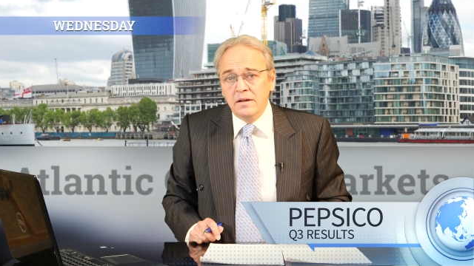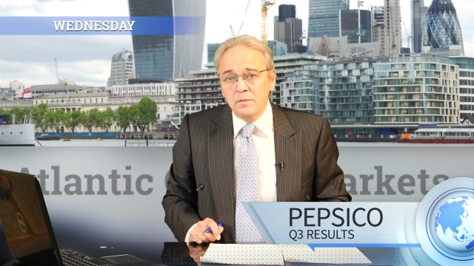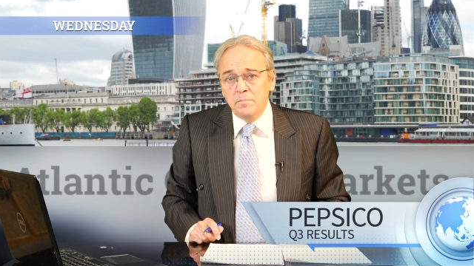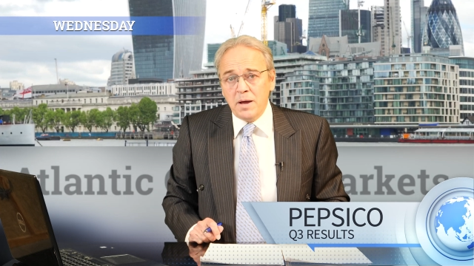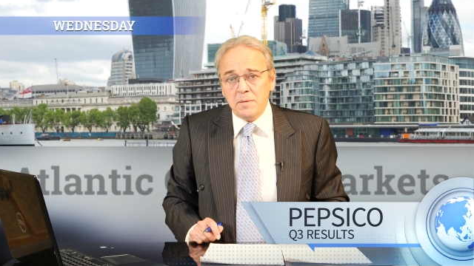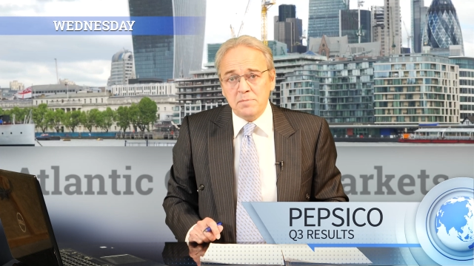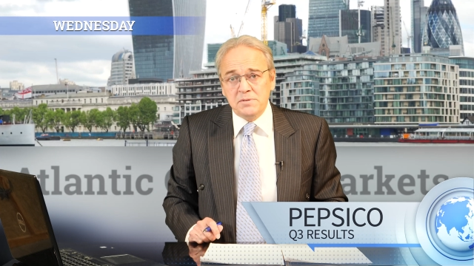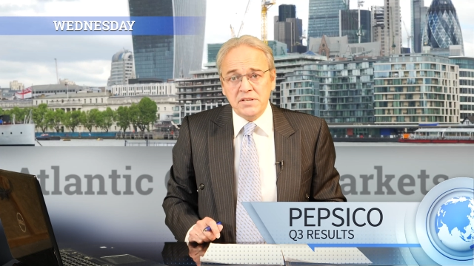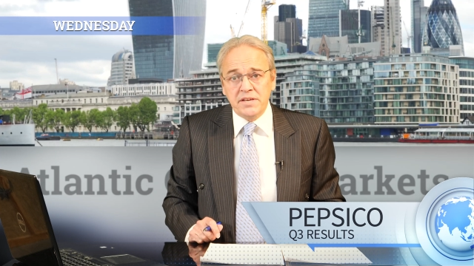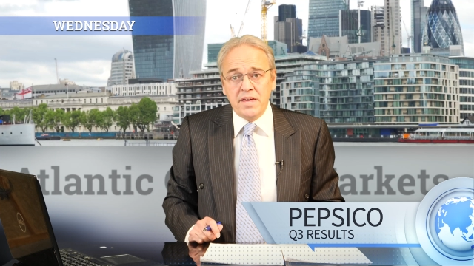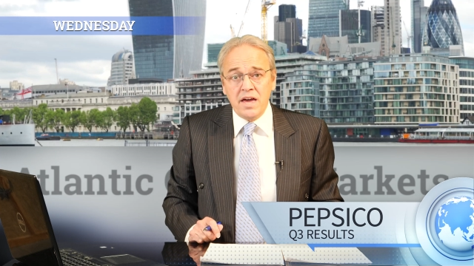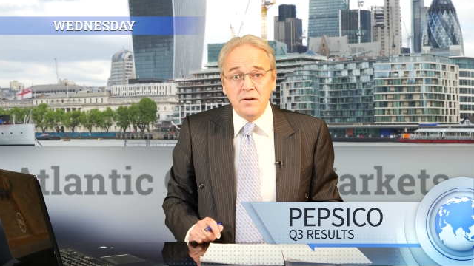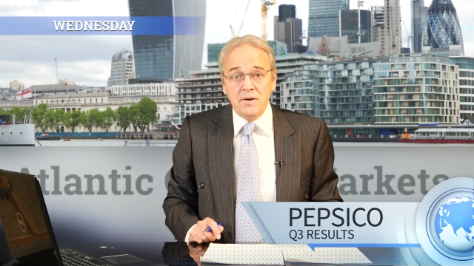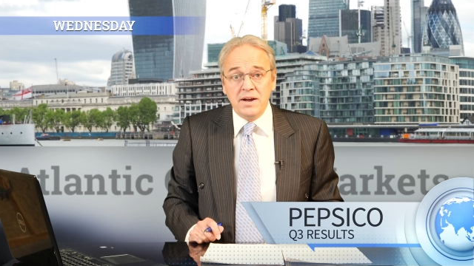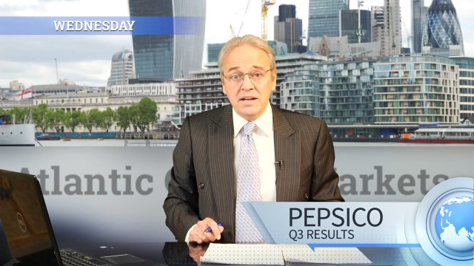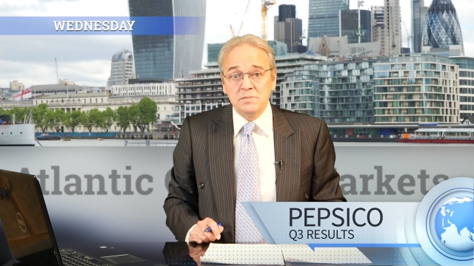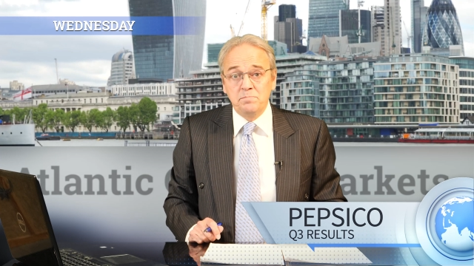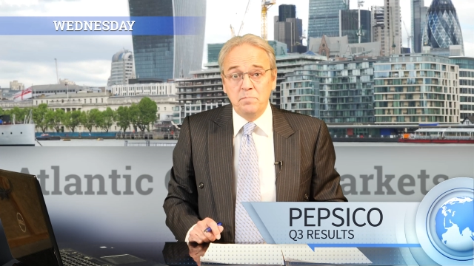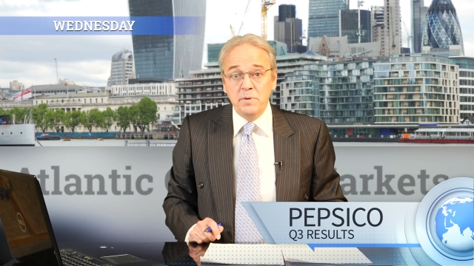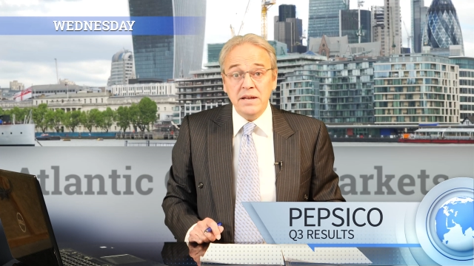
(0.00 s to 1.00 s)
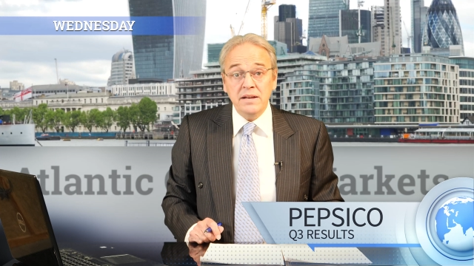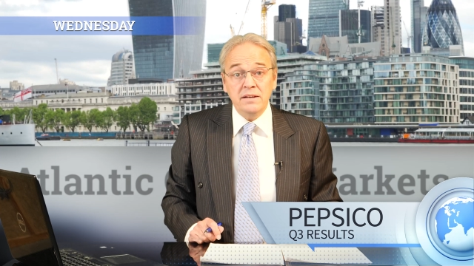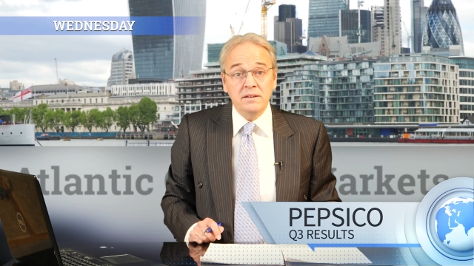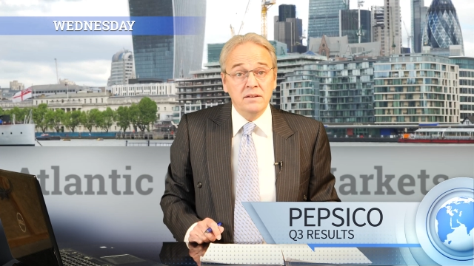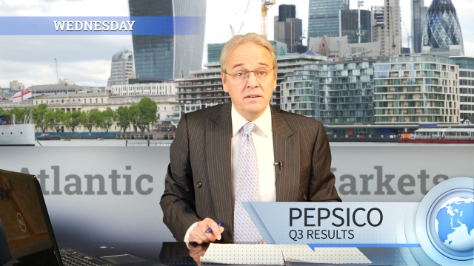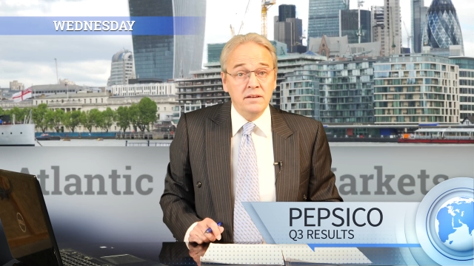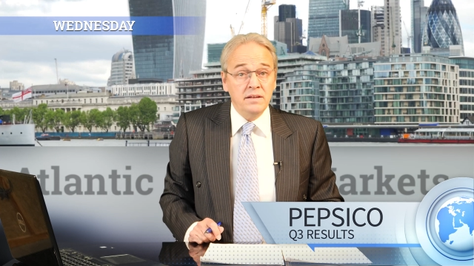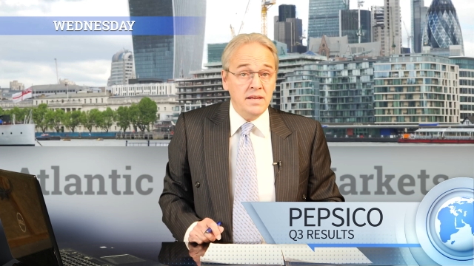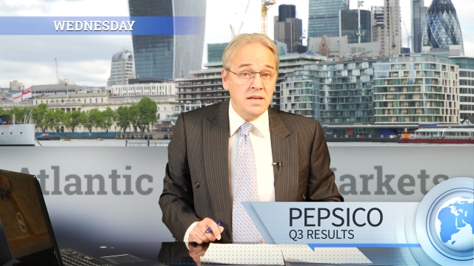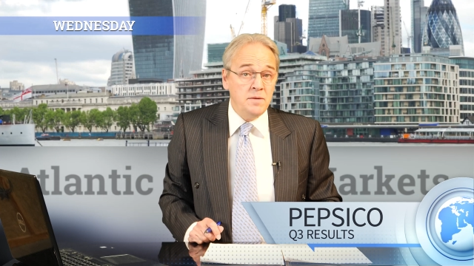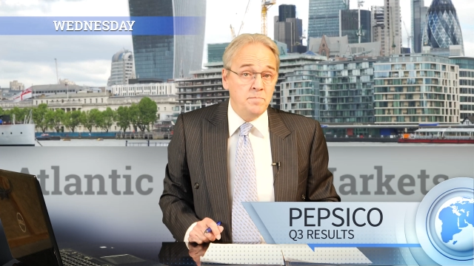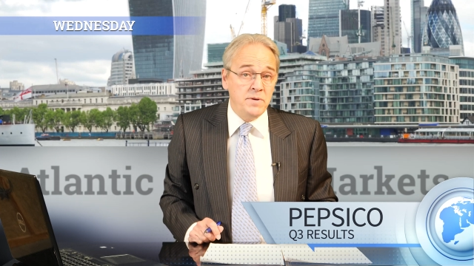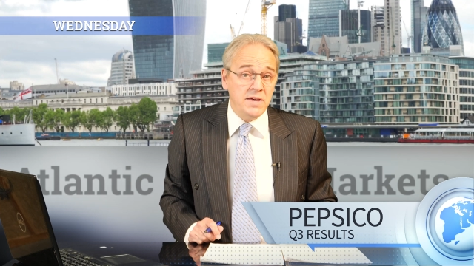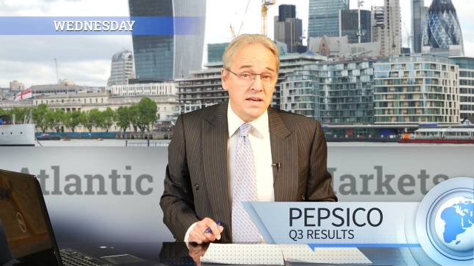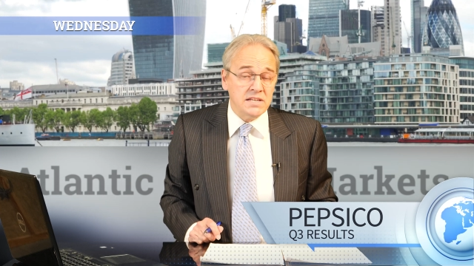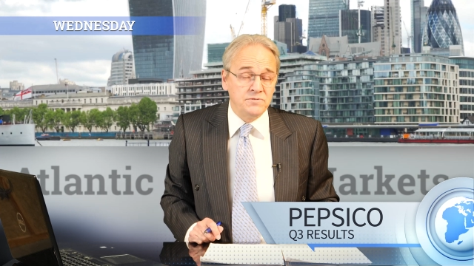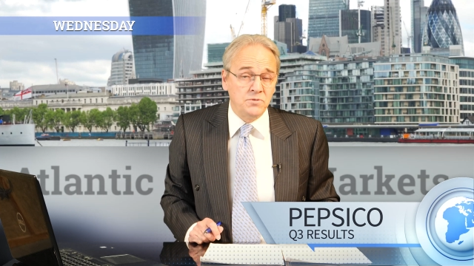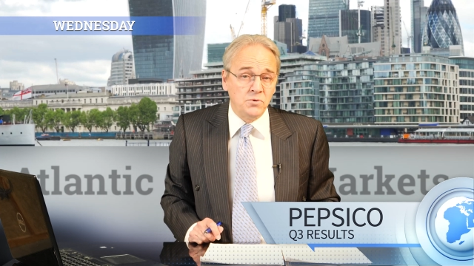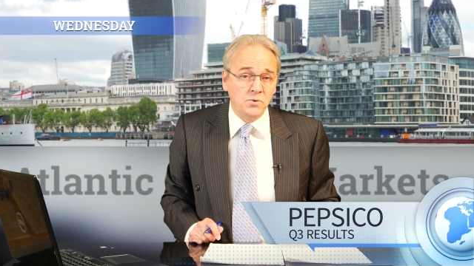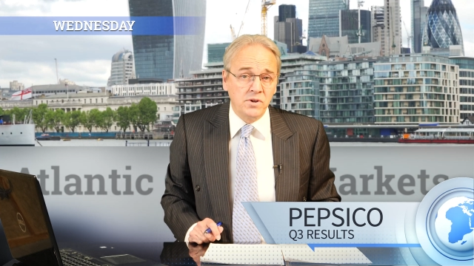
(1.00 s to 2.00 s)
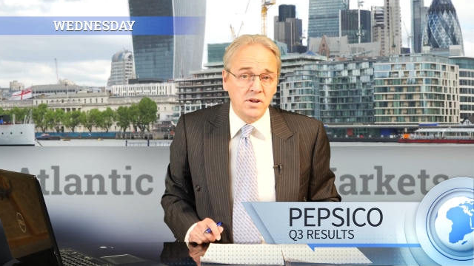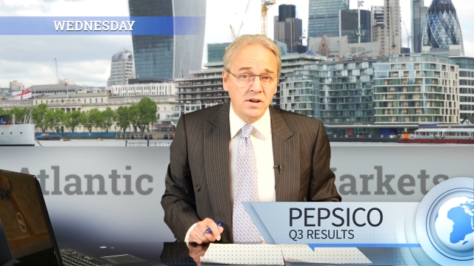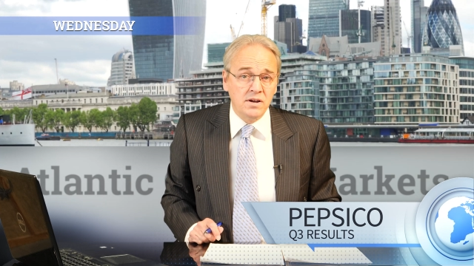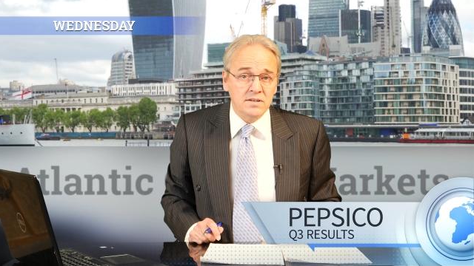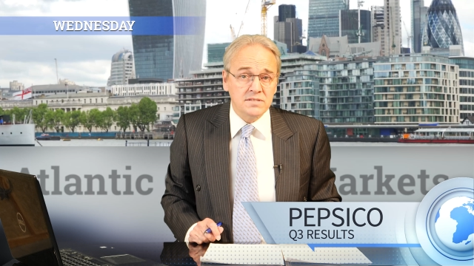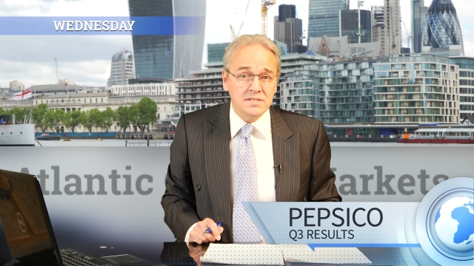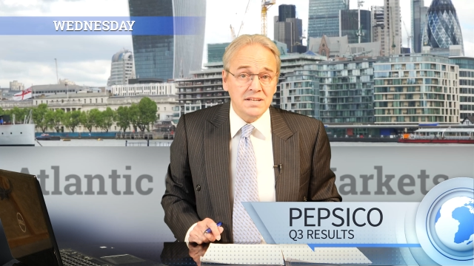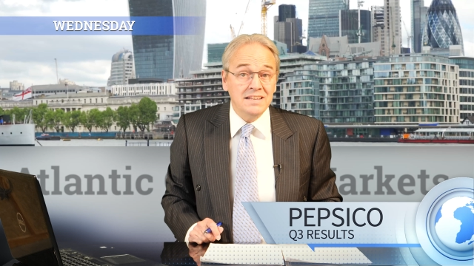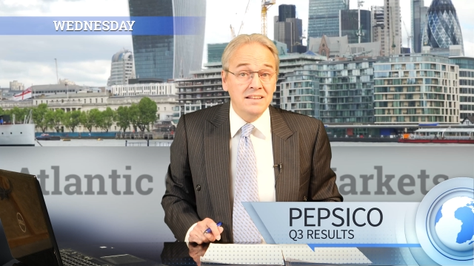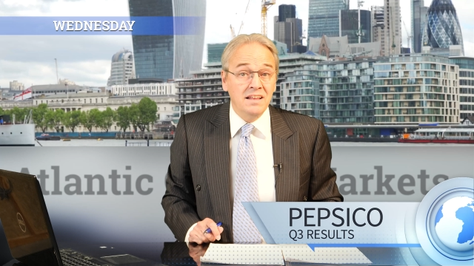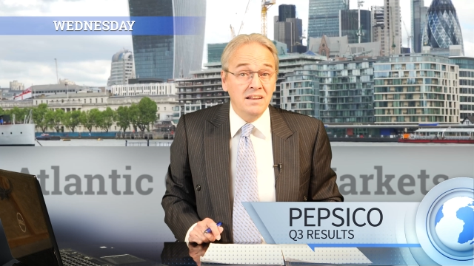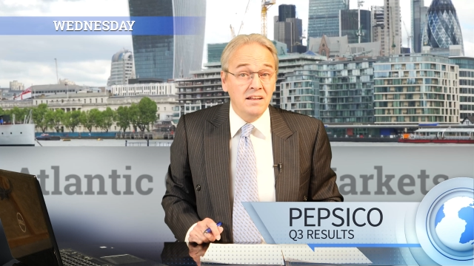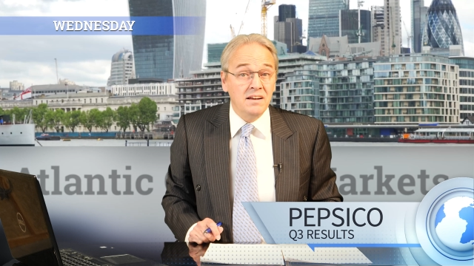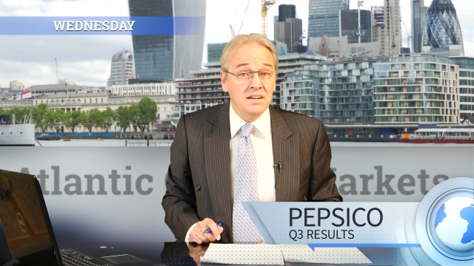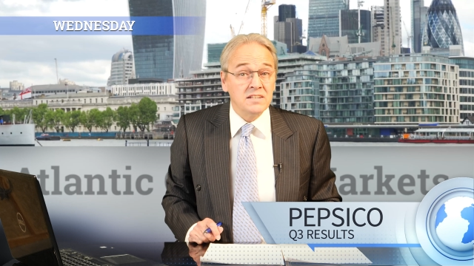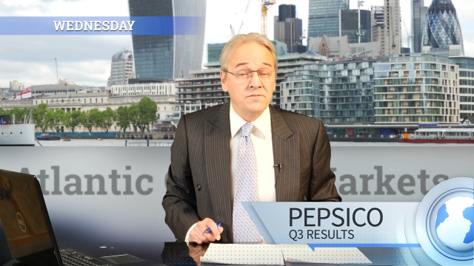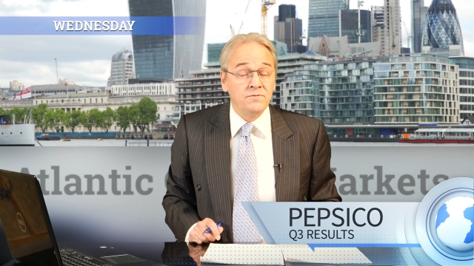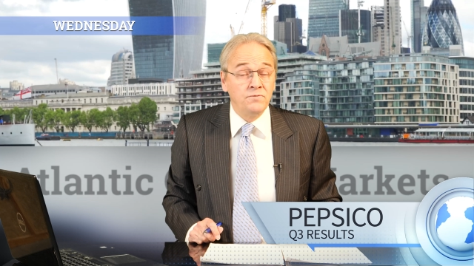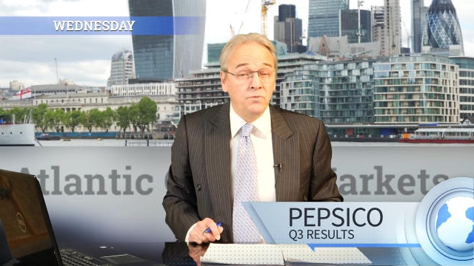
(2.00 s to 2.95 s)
PepsiCo has beaten EPS forecasts in the last